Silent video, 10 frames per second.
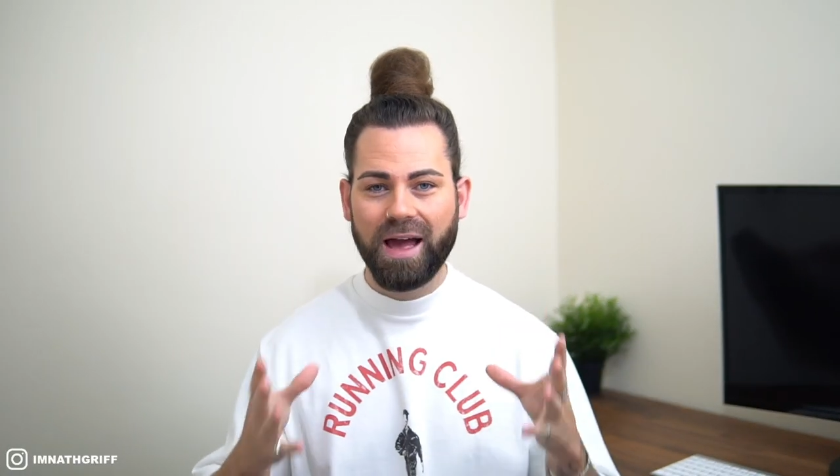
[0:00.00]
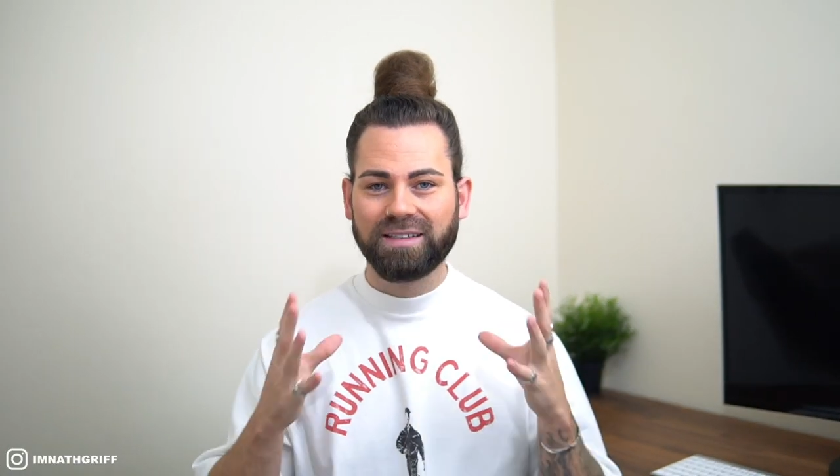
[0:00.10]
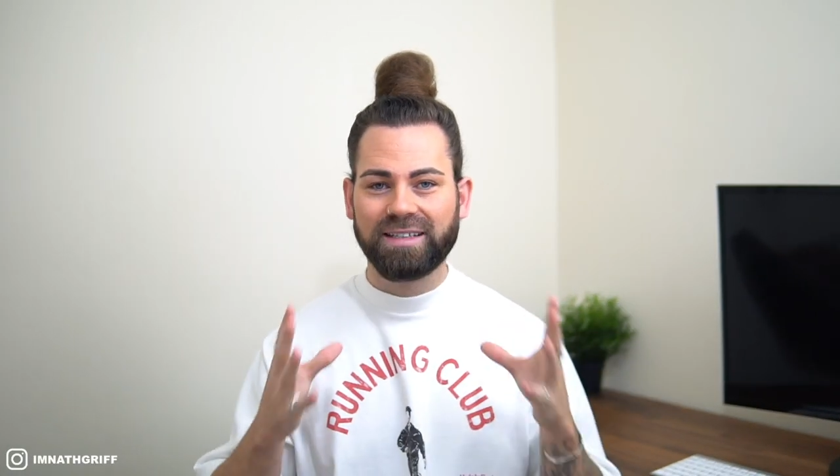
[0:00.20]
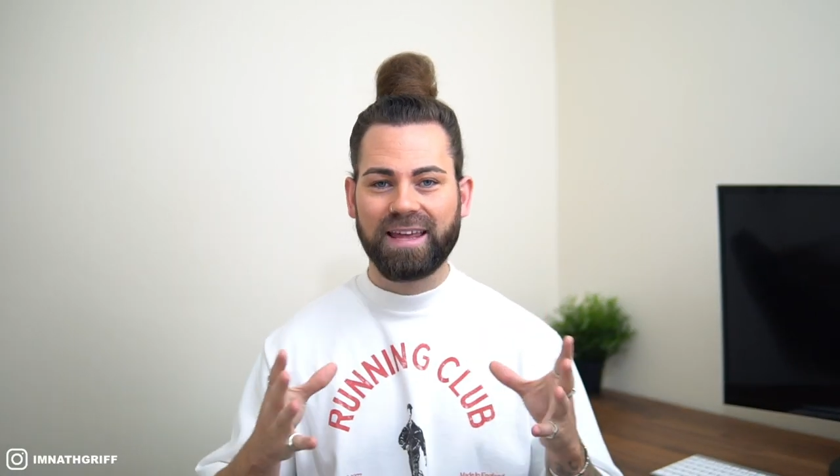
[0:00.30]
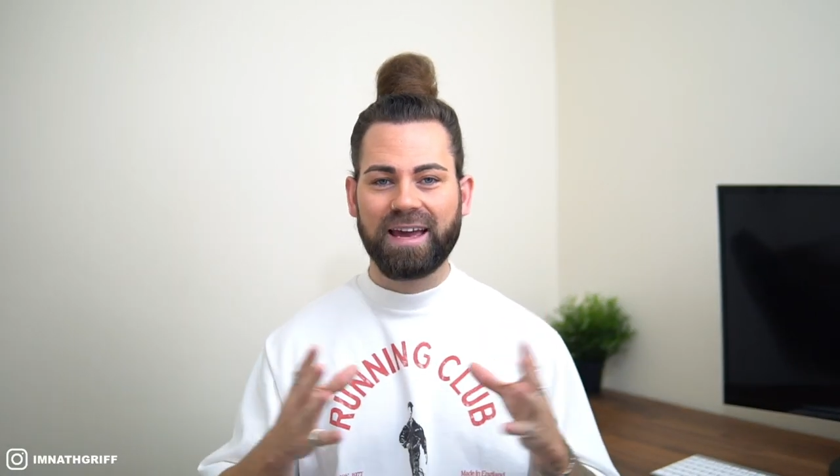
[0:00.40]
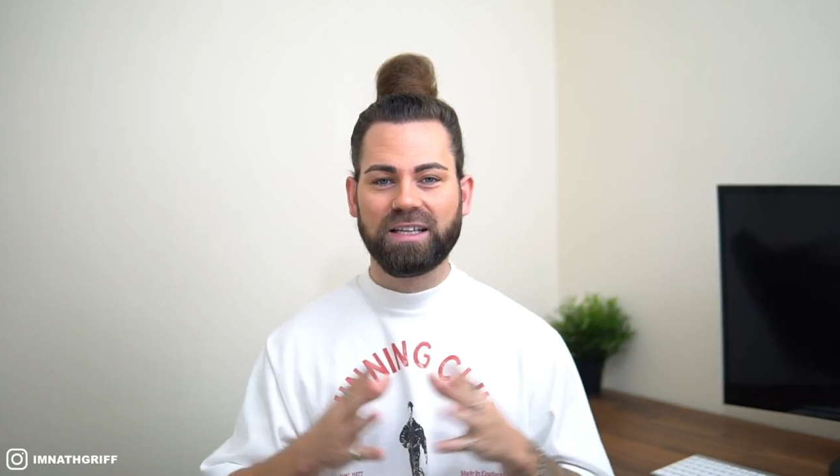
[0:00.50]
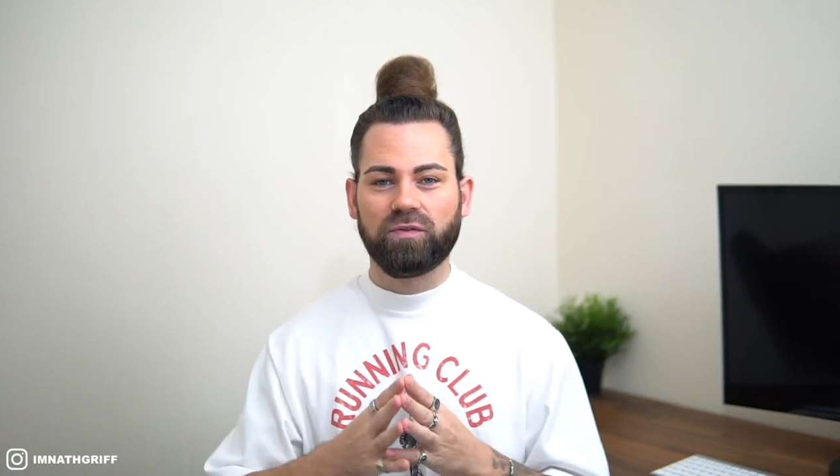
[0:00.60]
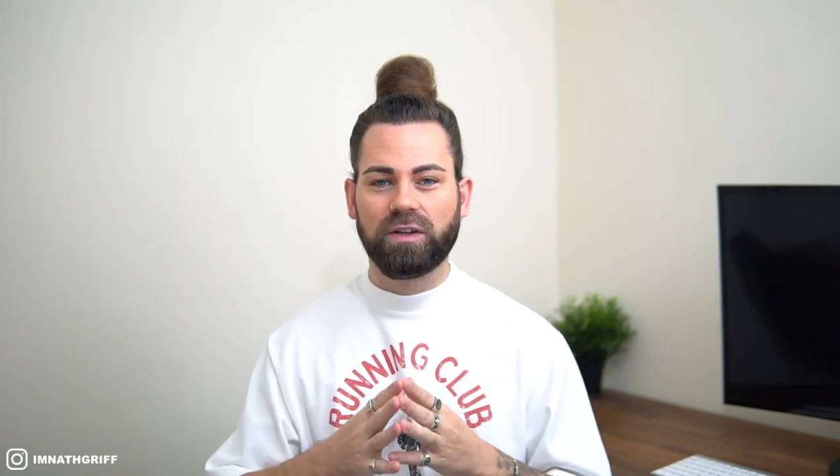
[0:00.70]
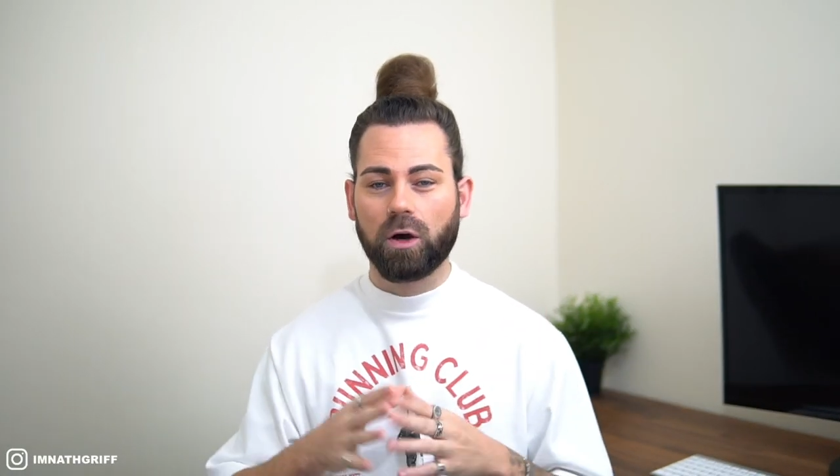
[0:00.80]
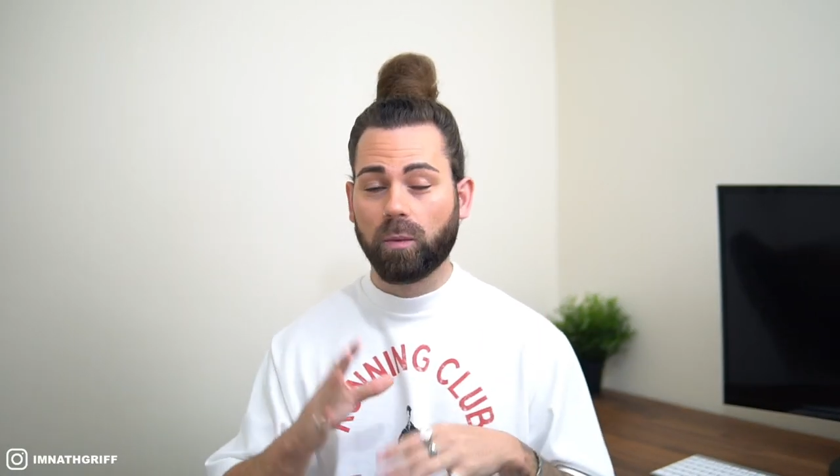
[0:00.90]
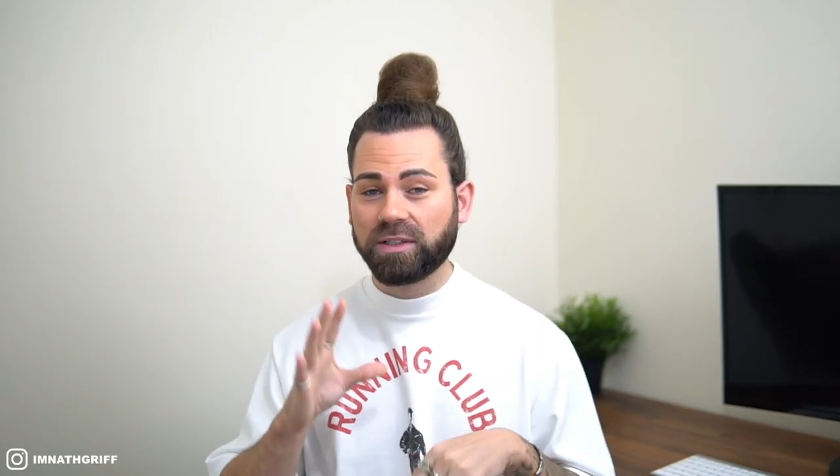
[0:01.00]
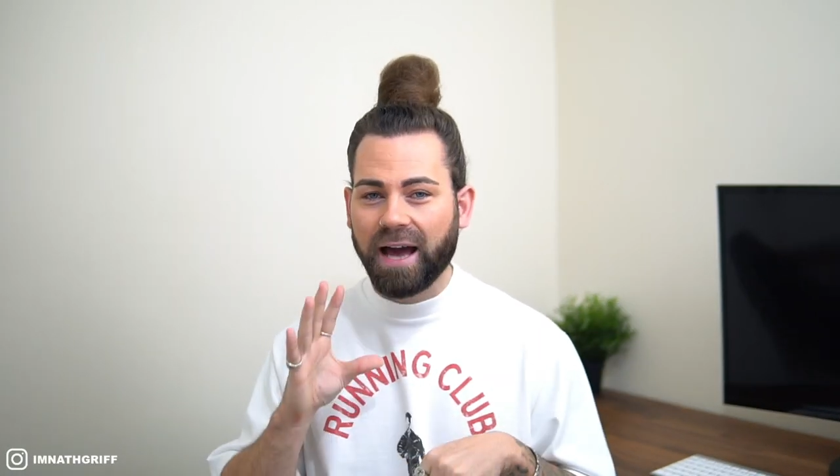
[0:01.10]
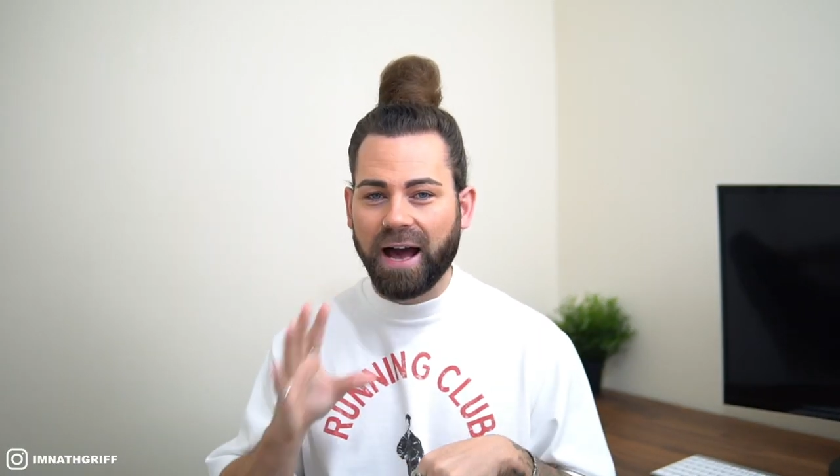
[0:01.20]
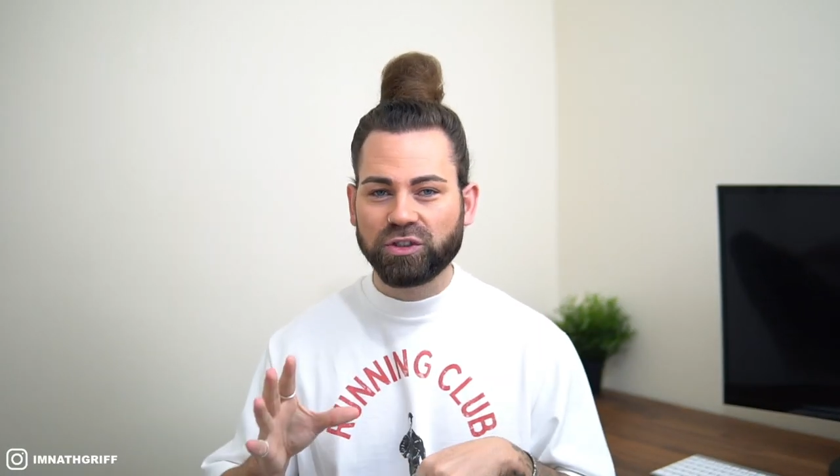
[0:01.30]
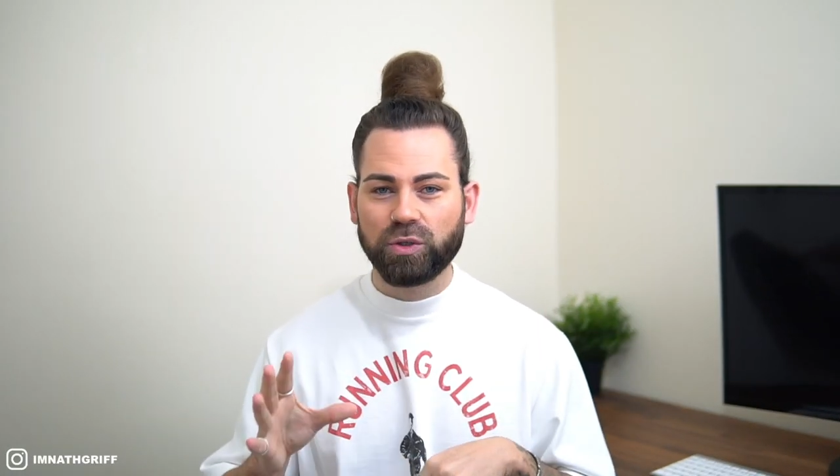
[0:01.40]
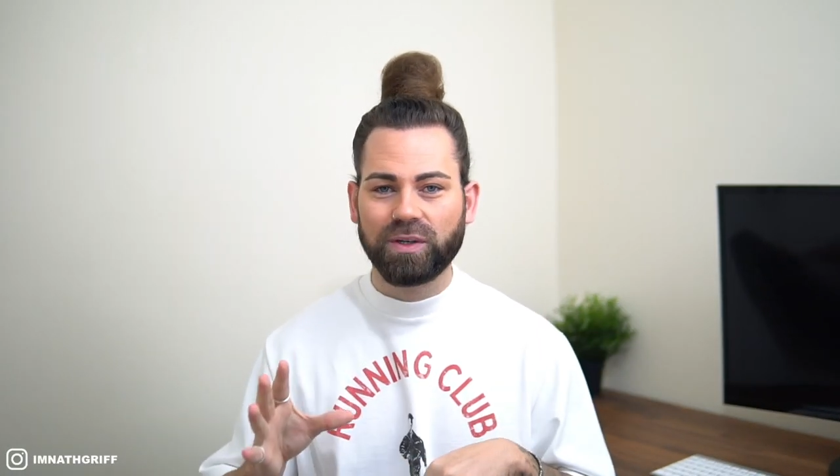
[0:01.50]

today's video which as you